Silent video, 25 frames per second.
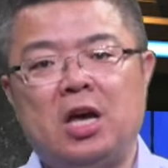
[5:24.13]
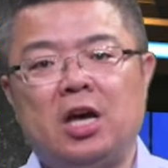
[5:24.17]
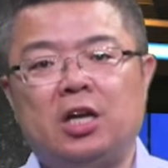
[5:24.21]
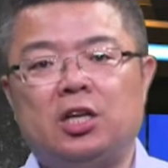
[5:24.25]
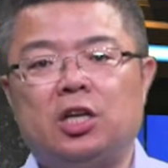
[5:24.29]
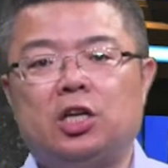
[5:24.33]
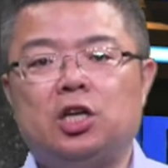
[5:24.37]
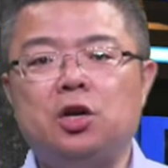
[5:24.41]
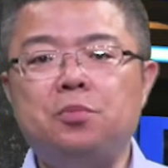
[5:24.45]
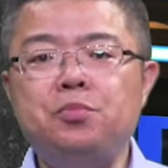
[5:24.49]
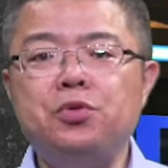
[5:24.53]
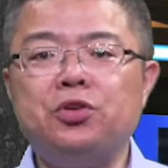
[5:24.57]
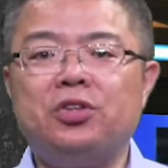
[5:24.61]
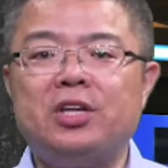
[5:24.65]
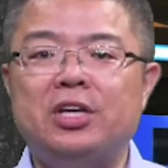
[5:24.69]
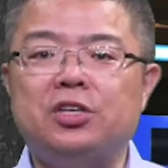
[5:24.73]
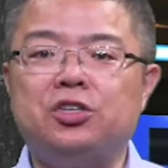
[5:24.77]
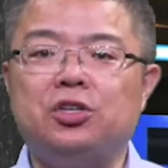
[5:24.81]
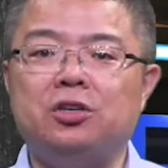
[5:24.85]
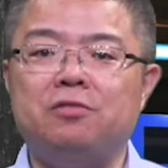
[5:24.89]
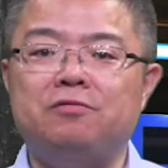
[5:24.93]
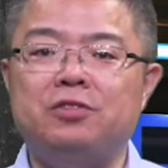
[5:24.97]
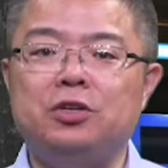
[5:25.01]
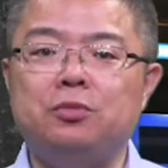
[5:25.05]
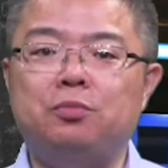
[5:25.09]
The
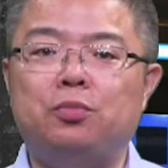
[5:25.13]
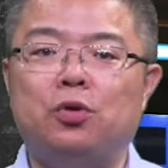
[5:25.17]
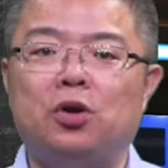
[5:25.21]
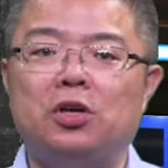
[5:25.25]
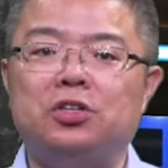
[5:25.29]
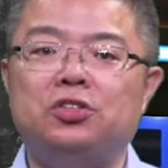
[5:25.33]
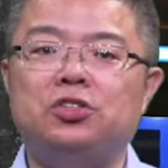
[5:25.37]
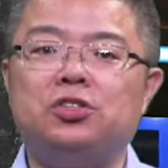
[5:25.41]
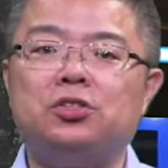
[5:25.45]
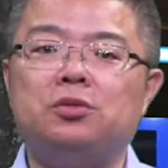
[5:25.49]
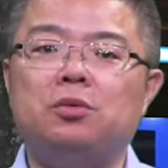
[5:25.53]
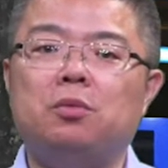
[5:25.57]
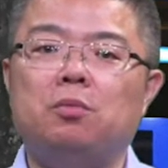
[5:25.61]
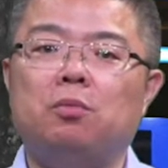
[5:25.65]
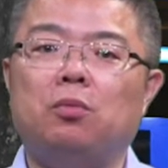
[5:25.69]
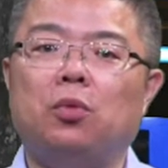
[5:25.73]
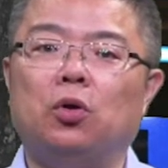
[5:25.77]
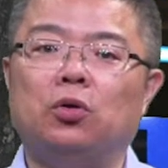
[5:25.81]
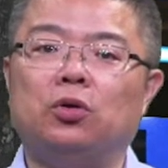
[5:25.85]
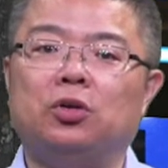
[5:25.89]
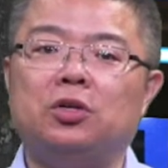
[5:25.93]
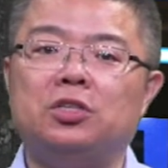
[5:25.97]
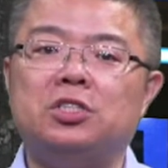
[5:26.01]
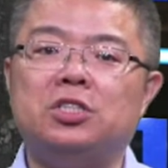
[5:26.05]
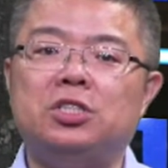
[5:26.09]
computational viewpoints
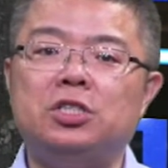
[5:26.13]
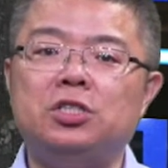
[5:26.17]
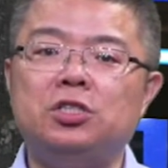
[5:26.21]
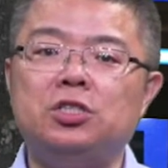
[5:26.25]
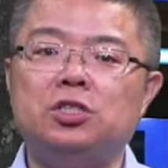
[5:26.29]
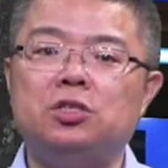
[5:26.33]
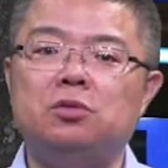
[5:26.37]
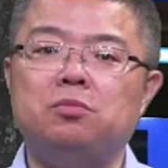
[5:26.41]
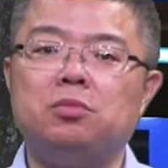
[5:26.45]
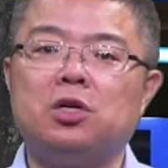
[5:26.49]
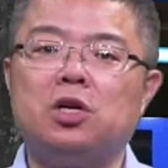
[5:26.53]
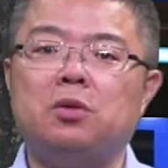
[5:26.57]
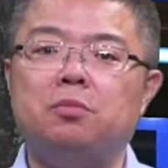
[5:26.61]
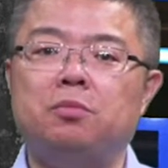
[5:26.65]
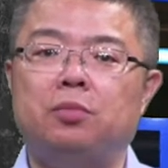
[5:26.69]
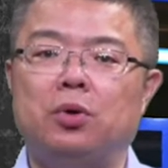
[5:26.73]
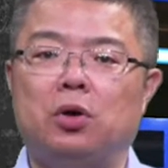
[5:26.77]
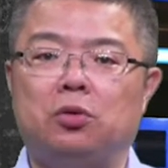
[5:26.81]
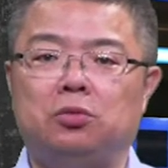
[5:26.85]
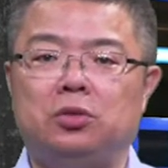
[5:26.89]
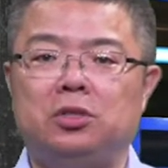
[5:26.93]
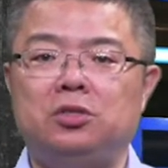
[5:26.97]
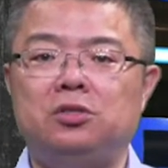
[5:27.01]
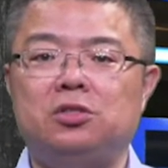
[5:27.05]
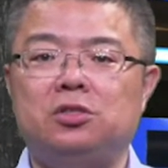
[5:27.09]
model the system
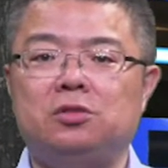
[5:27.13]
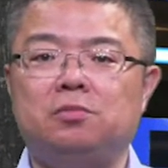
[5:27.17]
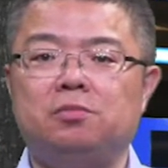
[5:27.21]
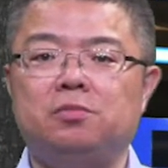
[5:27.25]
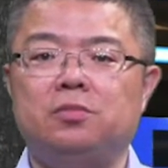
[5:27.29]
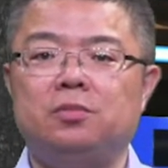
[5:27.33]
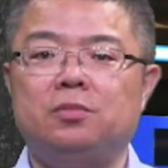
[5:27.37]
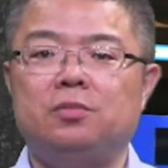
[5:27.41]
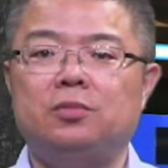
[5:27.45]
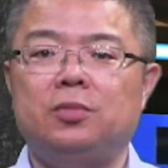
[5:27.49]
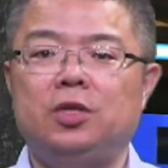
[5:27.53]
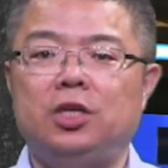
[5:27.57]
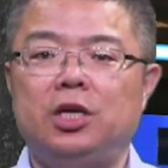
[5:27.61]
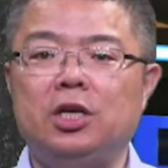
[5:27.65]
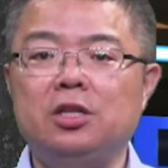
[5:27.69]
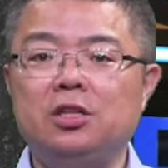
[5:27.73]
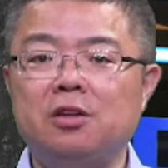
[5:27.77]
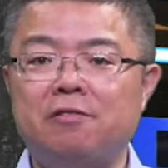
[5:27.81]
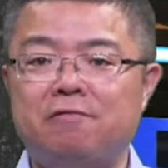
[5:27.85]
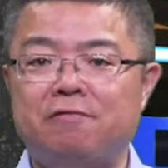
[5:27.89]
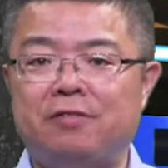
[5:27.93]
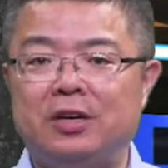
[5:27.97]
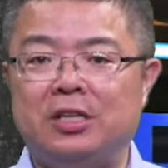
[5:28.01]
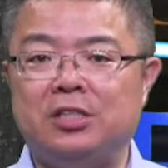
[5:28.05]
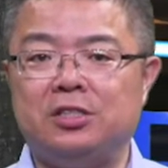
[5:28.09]
components,
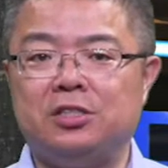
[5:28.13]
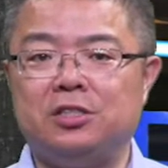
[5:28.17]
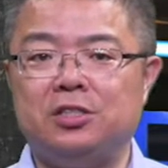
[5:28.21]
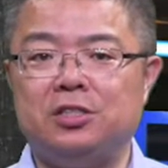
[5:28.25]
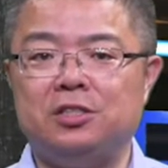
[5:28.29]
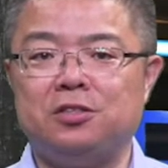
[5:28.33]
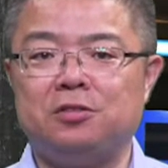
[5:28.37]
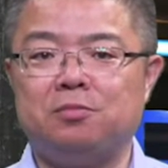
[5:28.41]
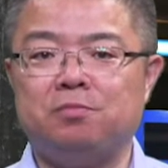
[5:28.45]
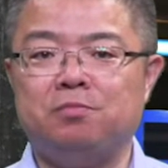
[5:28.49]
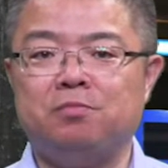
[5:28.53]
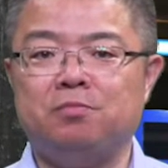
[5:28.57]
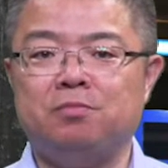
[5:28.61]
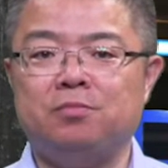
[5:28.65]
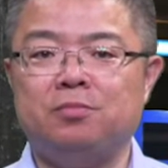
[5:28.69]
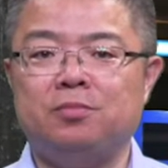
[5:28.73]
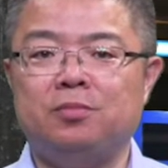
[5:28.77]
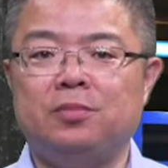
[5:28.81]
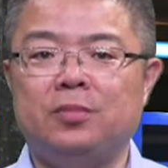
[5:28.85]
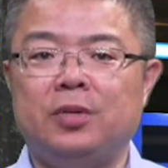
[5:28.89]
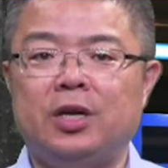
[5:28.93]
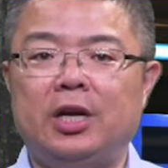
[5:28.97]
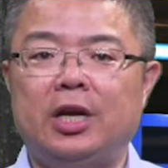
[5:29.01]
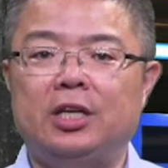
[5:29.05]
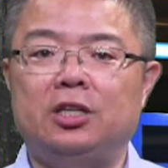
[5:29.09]
interfaces,
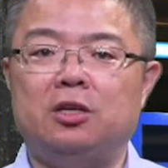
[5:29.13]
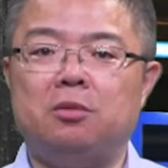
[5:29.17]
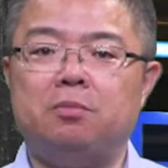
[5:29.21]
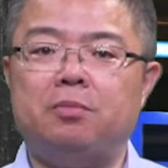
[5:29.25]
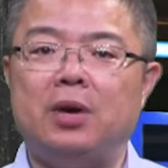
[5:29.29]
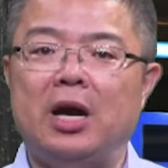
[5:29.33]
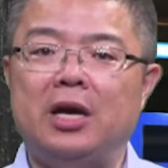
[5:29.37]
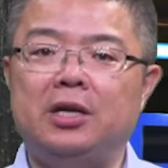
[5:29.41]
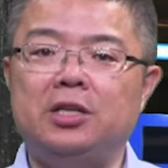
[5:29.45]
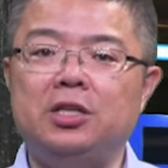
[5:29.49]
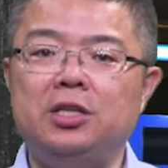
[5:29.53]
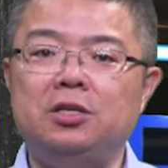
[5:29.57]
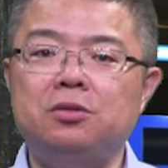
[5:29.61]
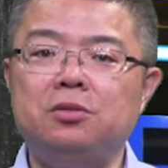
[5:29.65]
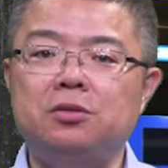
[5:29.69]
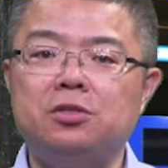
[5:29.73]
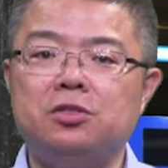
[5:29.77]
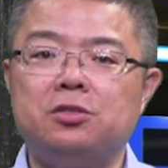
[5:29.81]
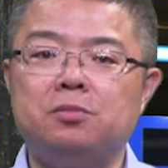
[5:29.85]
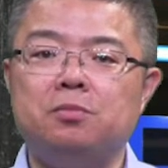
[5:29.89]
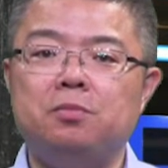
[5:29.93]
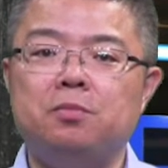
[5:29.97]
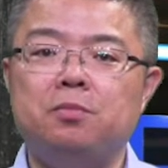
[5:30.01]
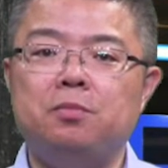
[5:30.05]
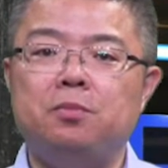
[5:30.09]
and the bindings
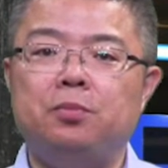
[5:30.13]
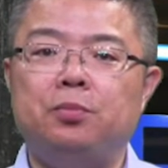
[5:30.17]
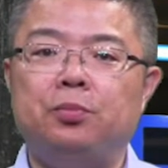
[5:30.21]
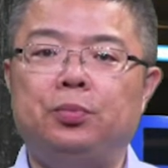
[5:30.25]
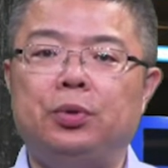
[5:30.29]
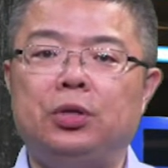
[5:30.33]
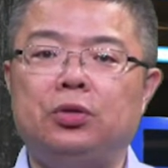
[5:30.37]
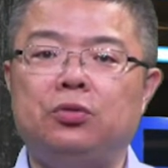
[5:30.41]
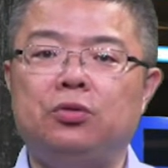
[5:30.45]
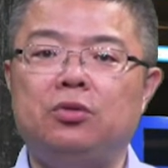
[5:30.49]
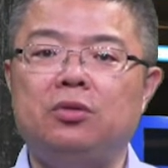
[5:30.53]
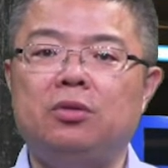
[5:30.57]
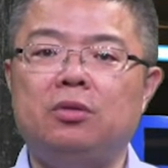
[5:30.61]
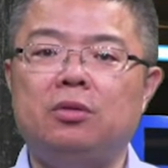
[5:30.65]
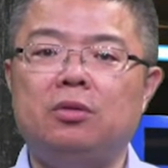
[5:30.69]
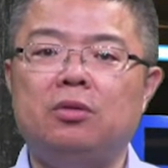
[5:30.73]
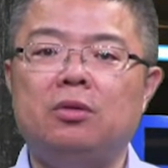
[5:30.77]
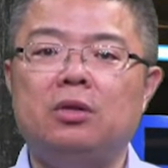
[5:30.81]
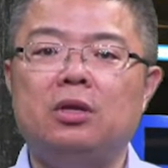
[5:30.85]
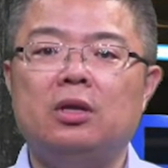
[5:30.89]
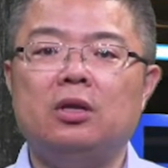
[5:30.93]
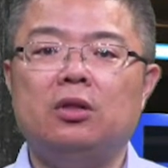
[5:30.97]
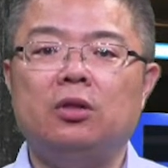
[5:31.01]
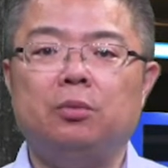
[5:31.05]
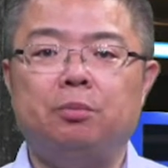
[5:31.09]

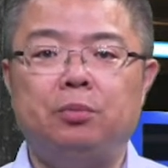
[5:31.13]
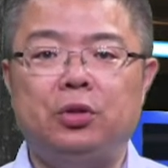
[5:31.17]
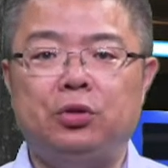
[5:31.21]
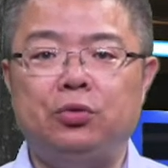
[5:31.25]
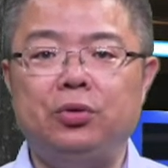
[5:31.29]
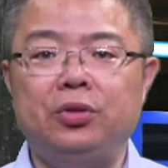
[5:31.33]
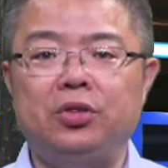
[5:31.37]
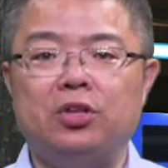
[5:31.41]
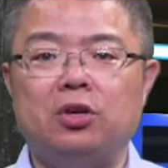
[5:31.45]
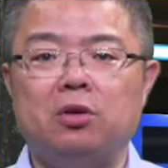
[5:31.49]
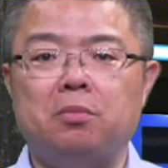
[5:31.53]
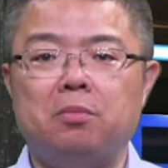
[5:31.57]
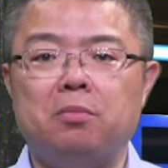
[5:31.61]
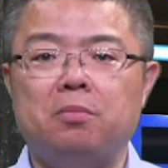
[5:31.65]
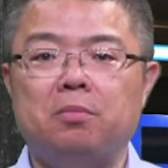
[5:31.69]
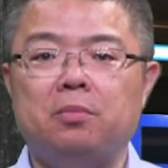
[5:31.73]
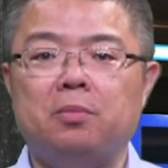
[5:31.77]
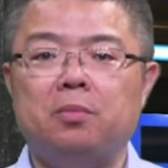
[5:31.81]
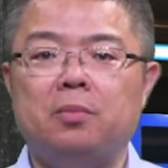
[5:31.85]
between them